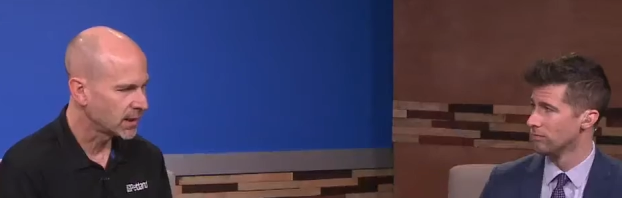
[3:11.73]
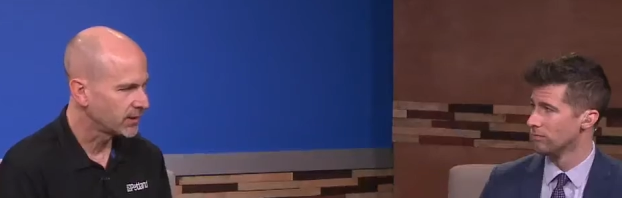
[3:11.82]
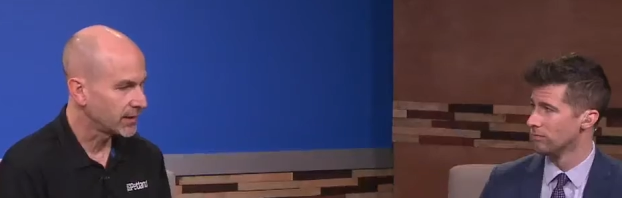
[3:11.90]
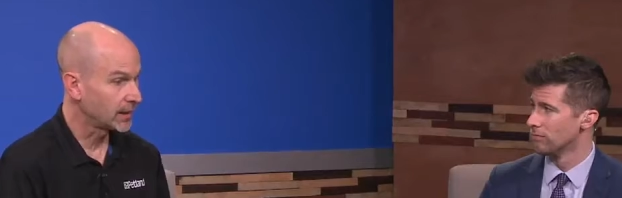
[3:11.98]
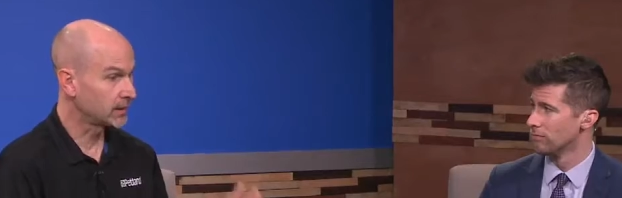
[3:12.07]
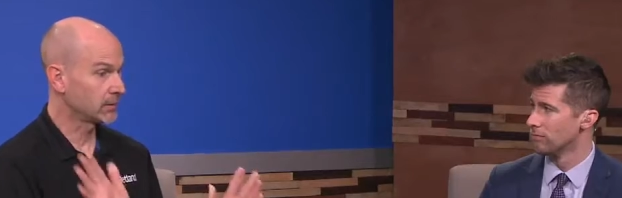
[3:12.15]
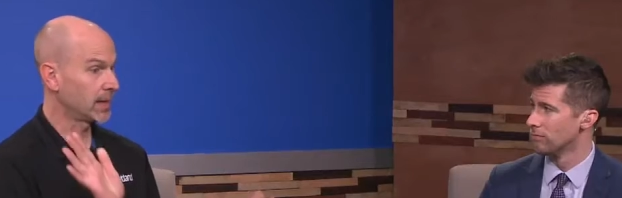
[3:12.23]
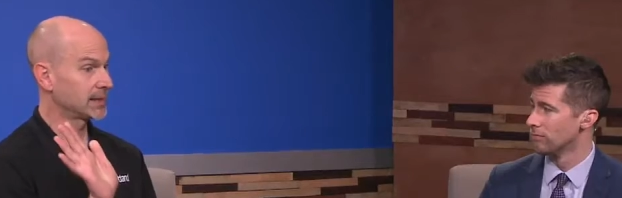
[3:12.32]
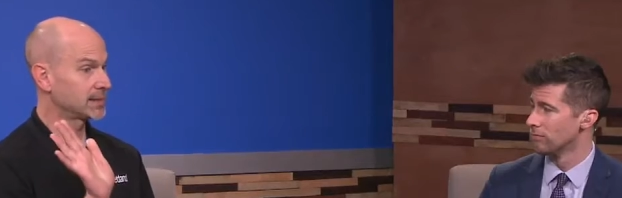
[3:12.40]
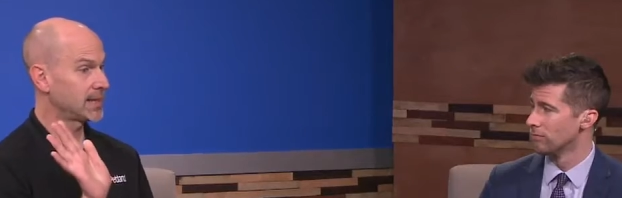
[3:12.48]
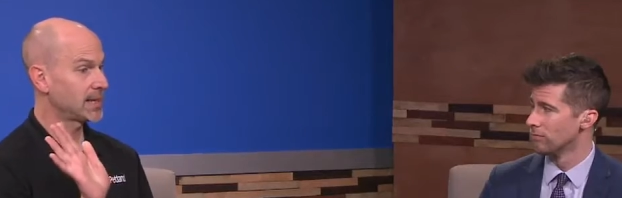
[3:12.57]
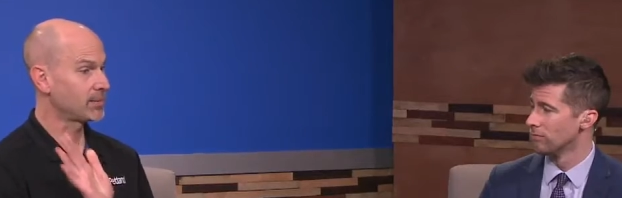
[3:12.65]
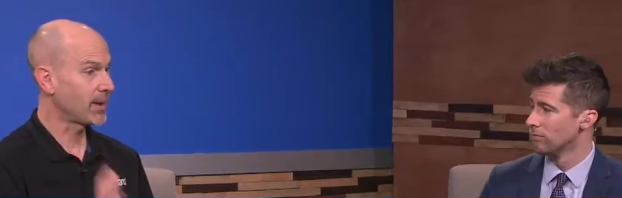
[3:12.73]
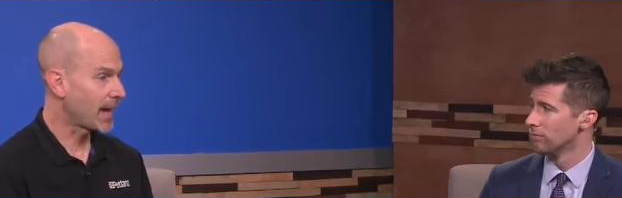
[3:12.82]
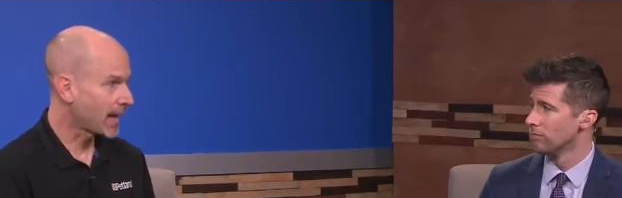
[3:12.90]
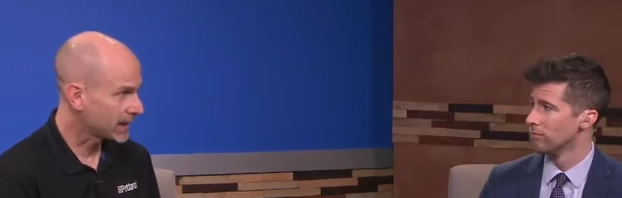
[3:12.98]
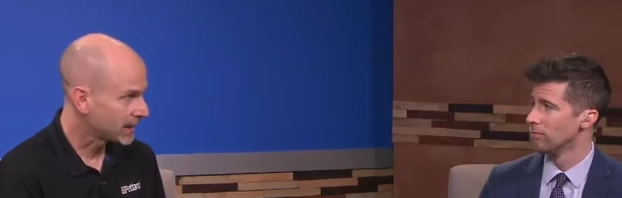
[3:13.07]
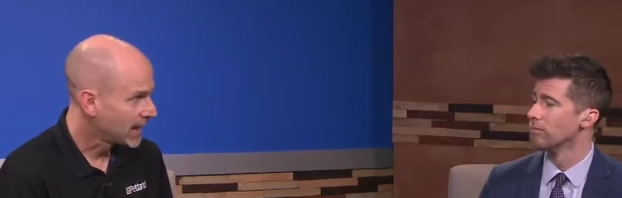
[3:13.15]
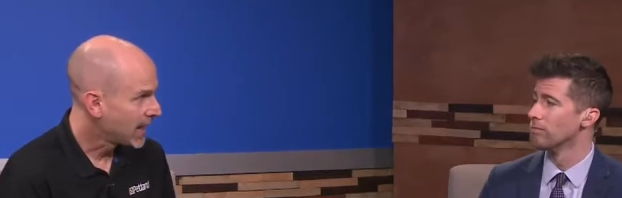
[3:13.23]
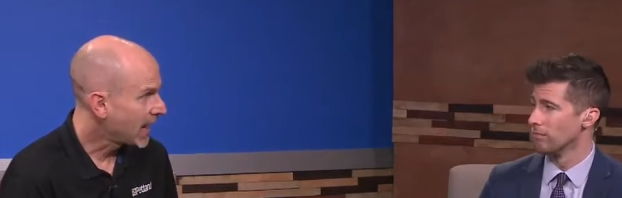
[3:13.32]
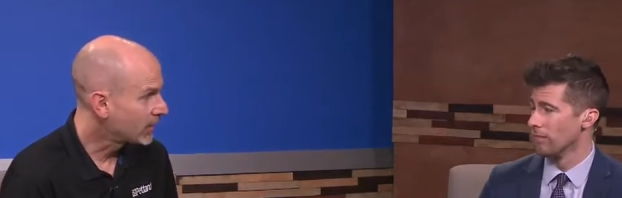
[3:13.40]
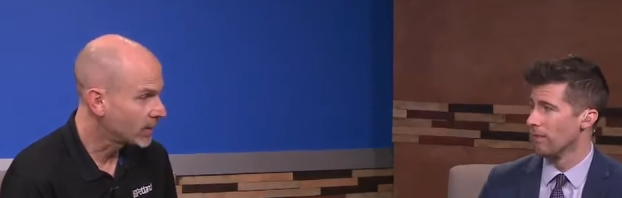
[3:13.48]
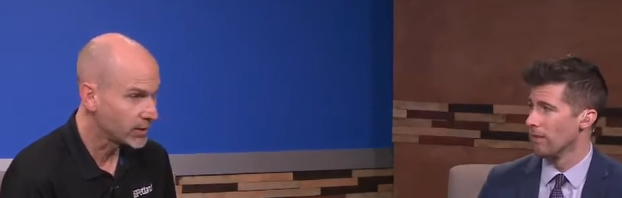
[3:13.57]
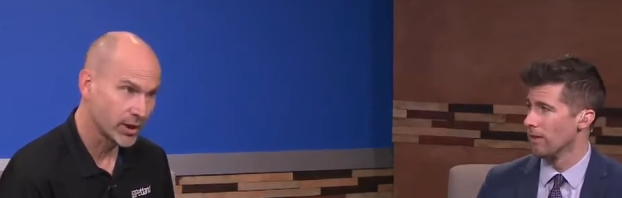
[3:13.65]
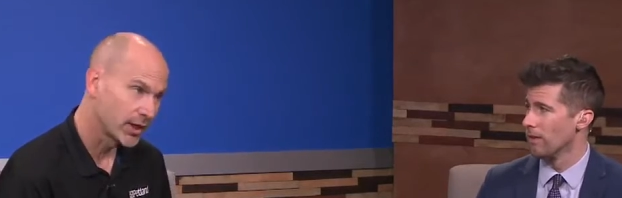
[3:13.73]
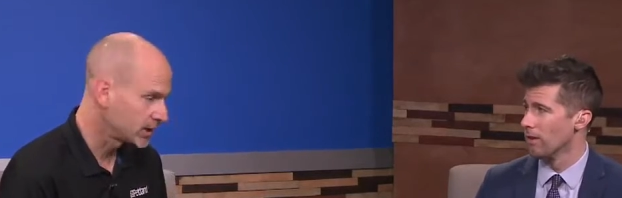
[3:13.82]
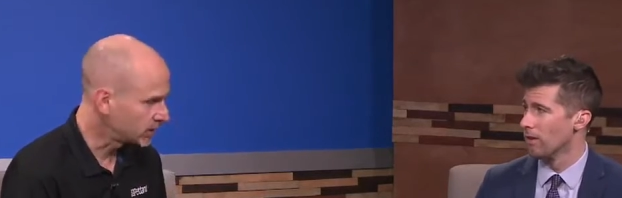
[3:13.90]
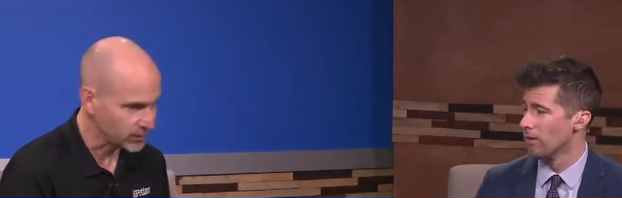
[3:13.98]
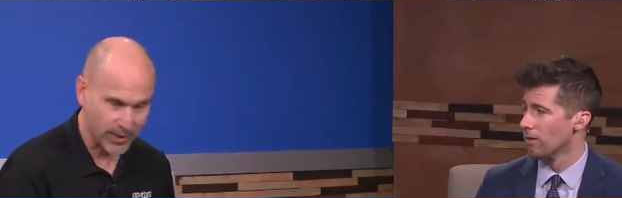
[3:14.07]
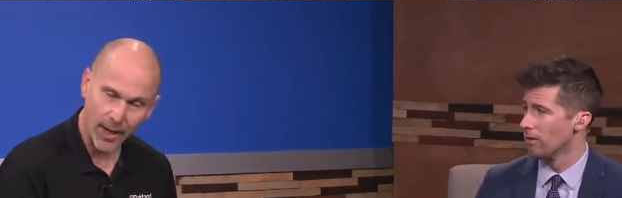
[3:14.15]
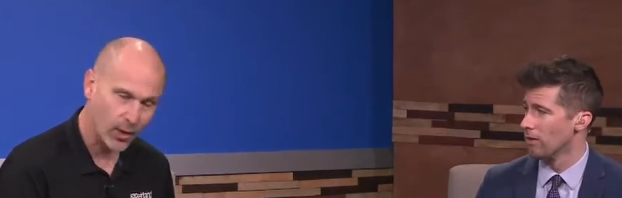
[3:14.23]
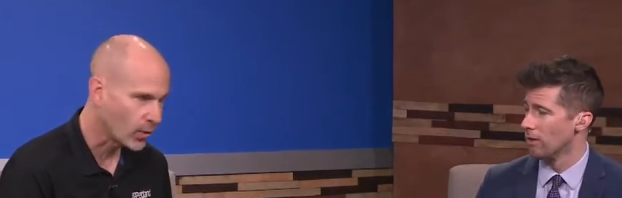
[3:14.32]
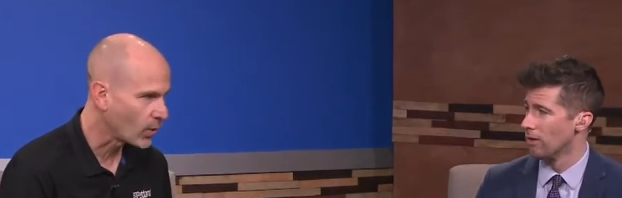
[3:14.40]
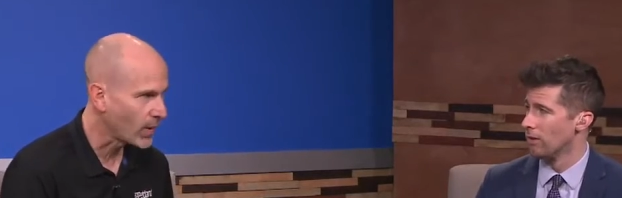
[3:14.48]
Speaker 1: and then like stand back, and then they're gonna do that whole